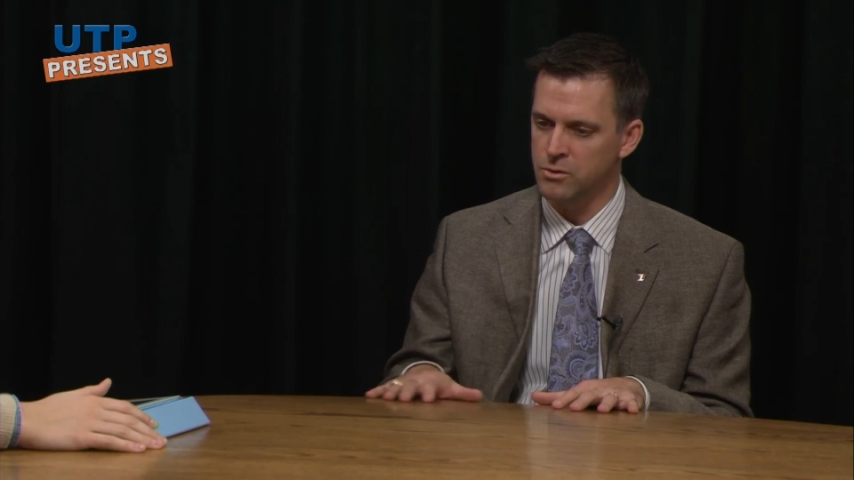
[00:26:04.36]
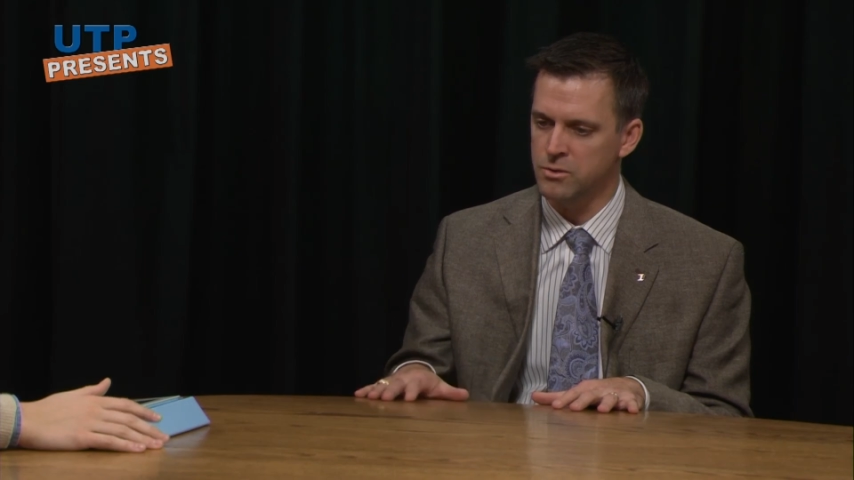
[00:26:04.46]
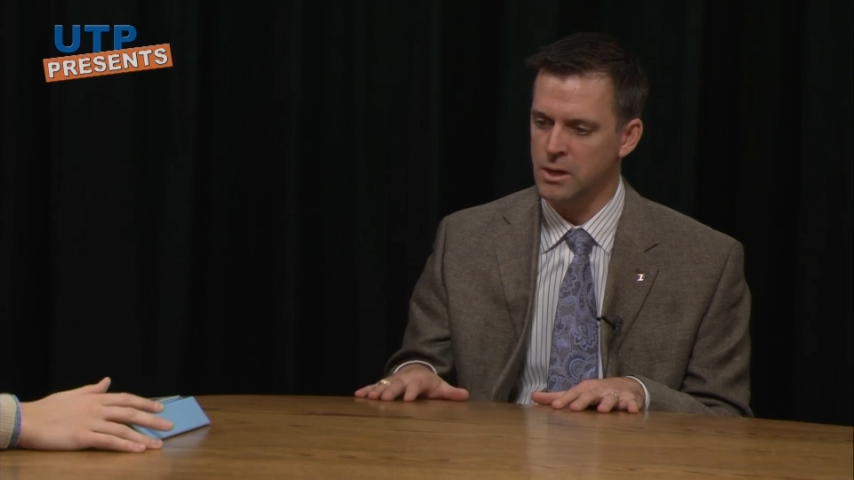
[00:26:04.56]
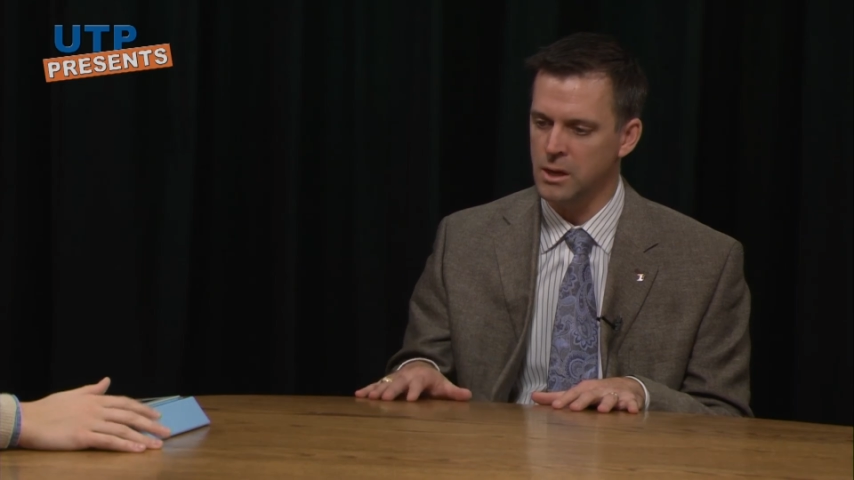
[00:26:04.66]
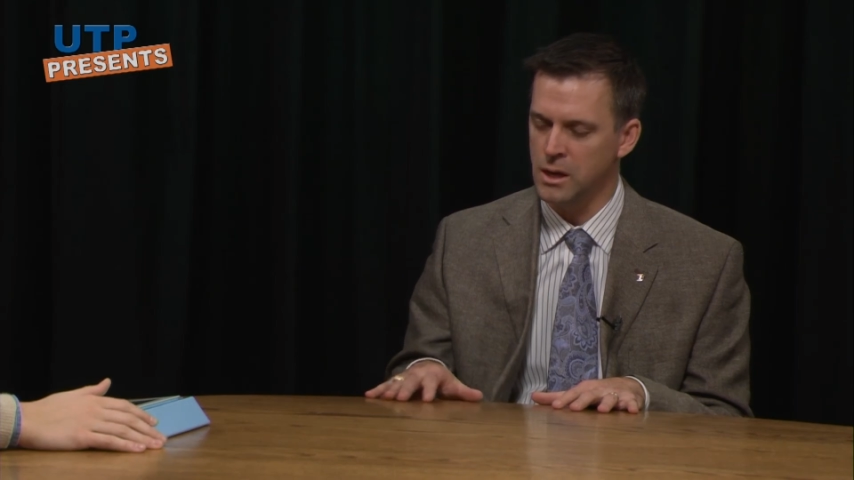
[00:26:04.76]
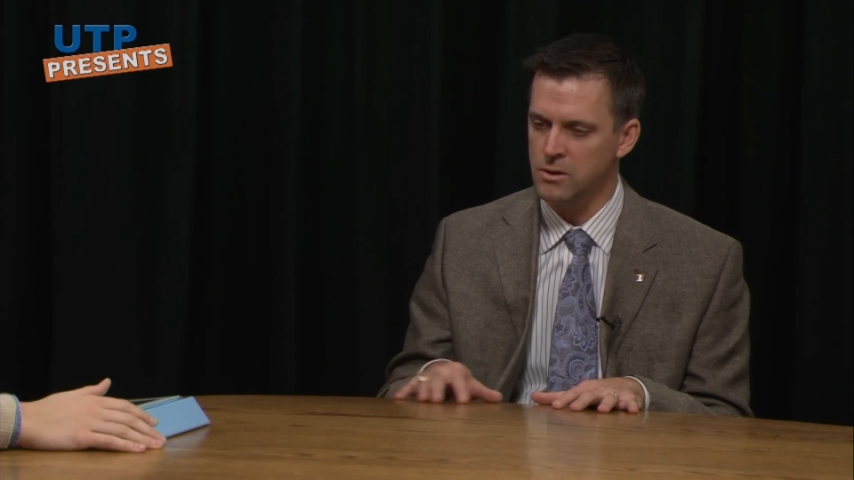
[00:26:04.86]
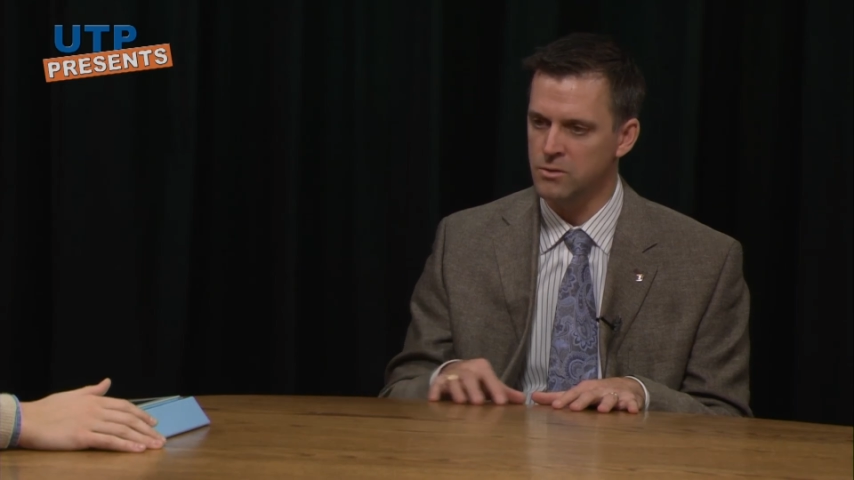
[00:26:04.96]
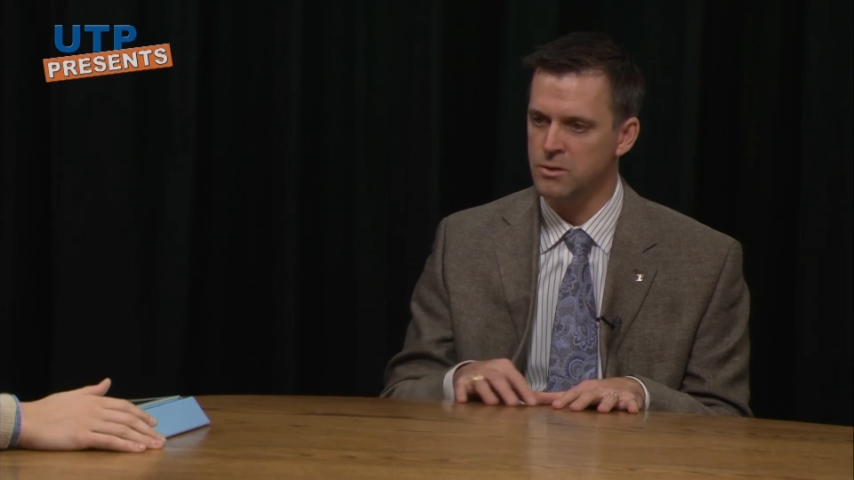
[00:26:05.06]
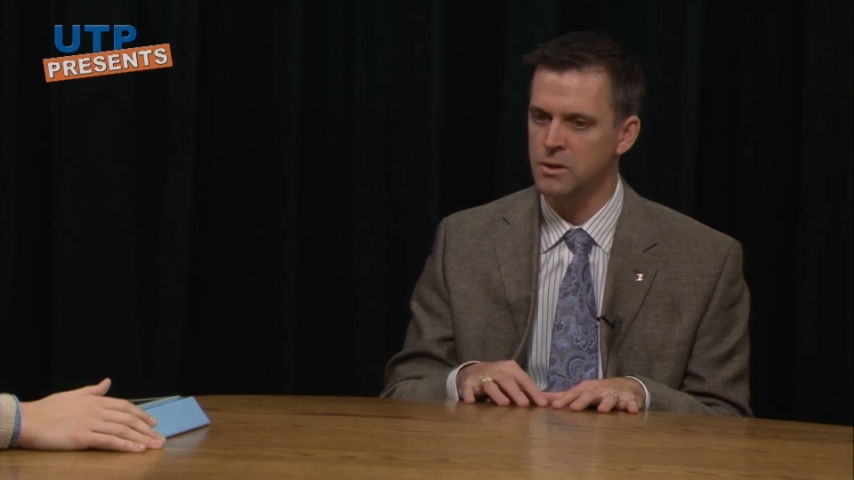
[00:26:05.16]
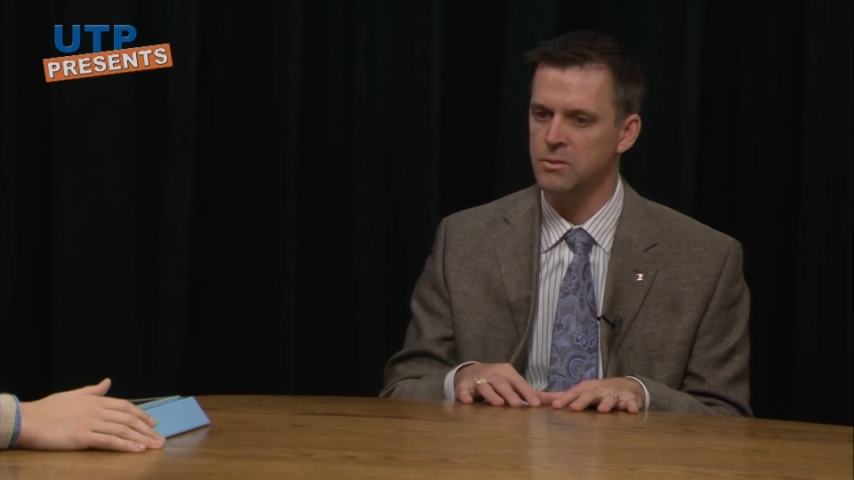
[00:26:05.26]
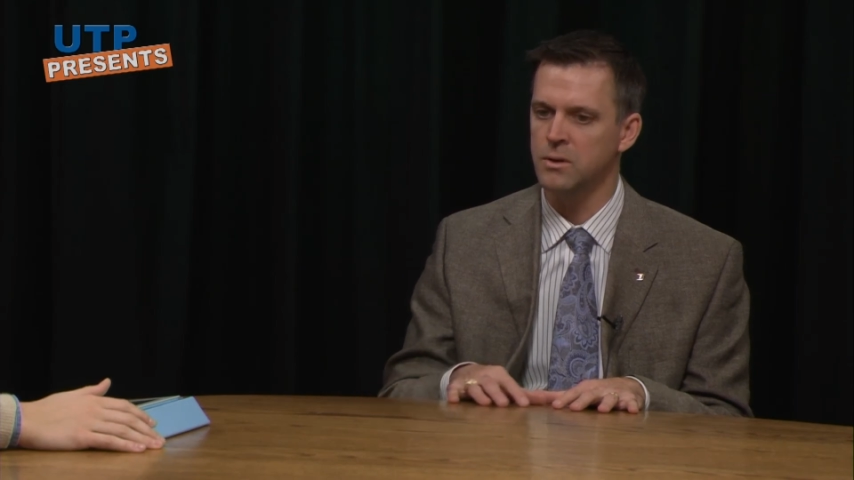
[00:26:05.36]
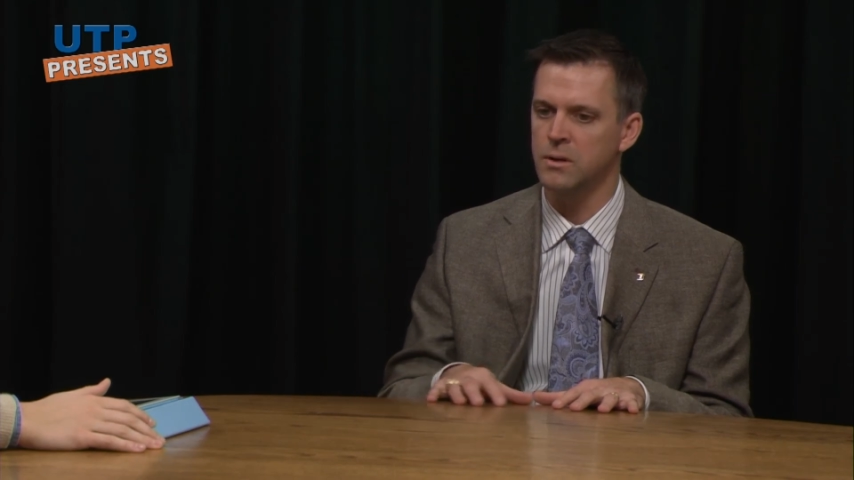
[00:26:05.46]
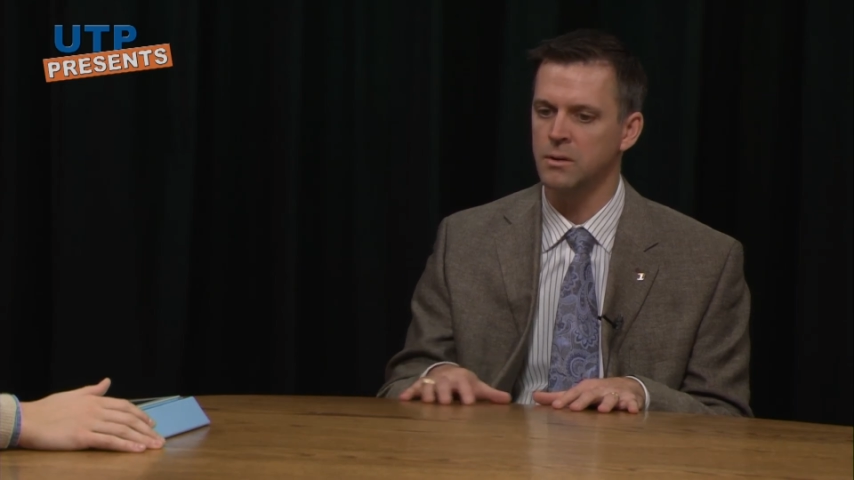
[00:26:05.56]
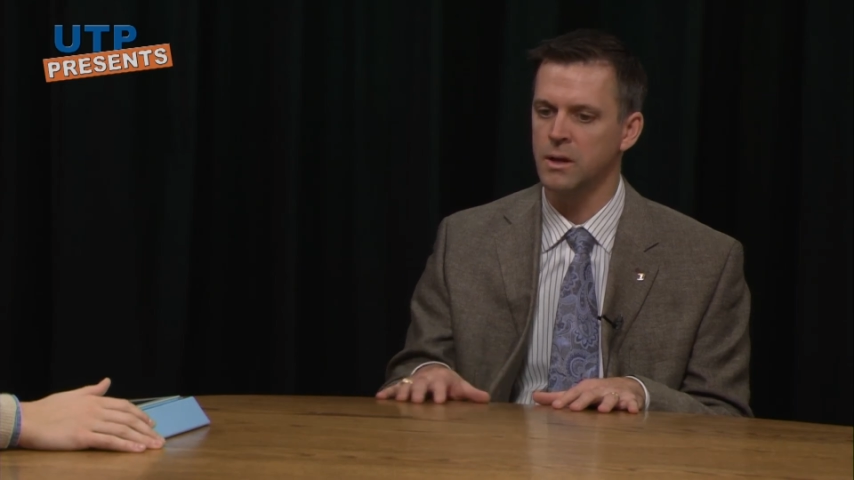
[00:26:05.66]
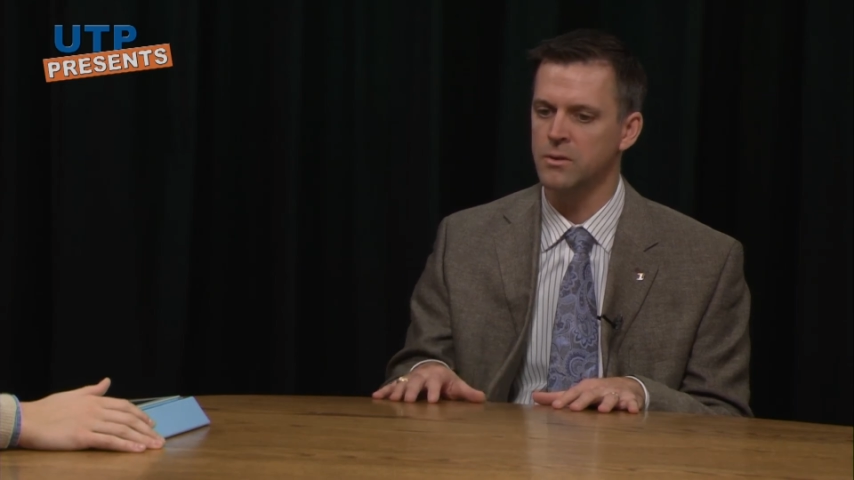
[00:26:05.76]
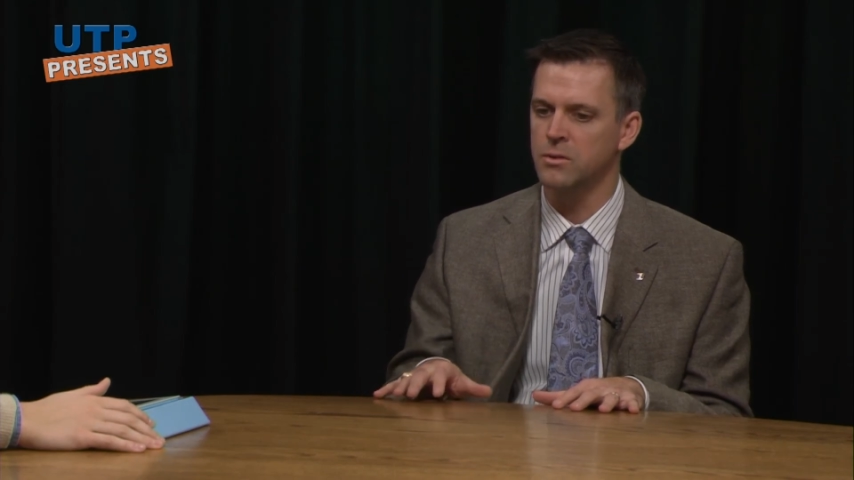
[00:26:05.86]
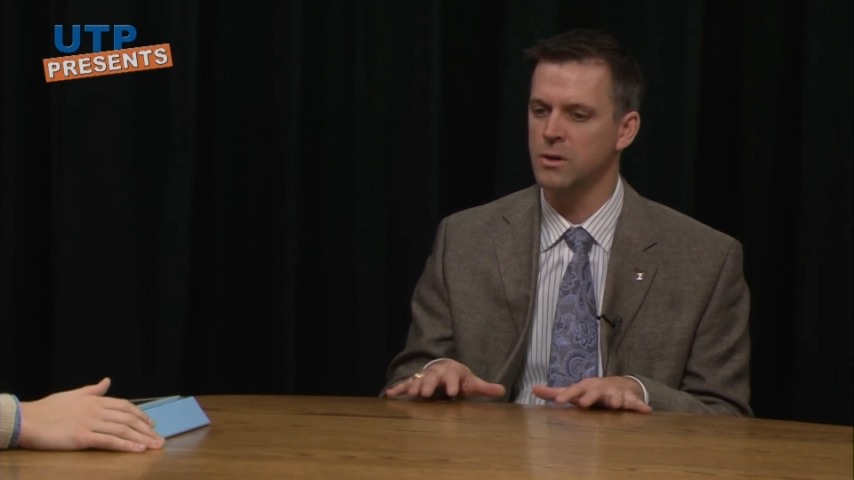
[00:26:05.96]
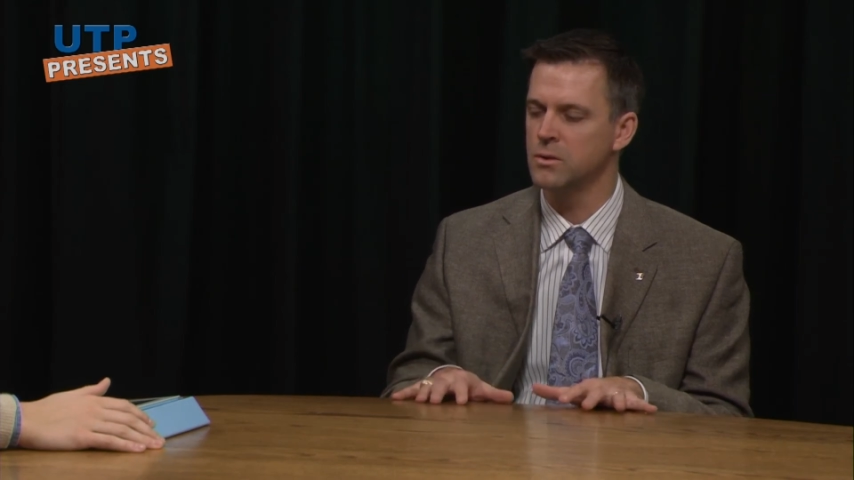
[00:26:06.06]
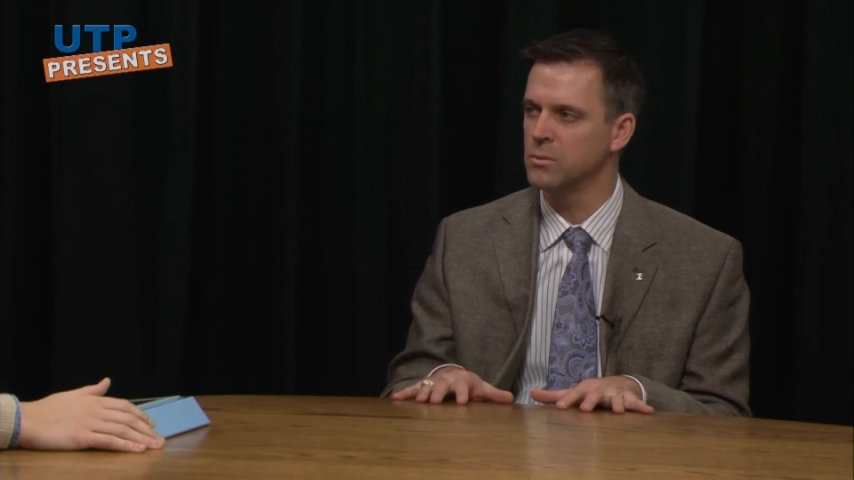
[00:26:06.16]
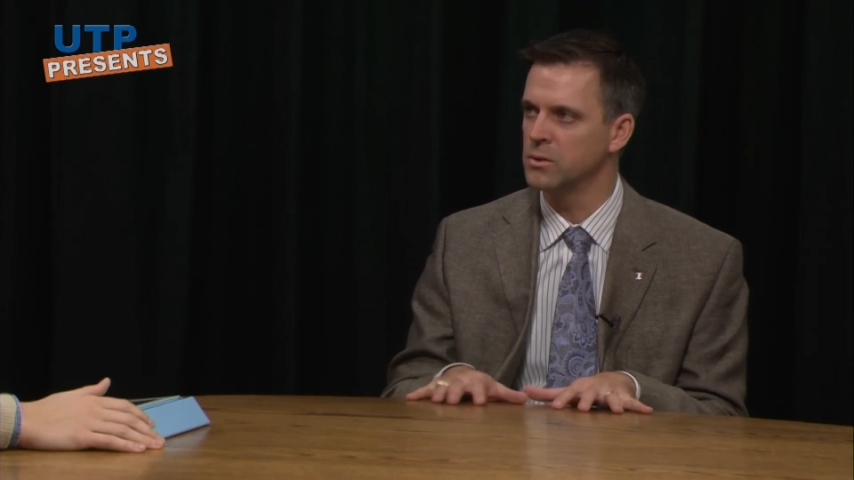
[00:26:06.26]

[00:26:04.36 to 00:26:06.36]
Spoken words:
state agencies and in the legislature,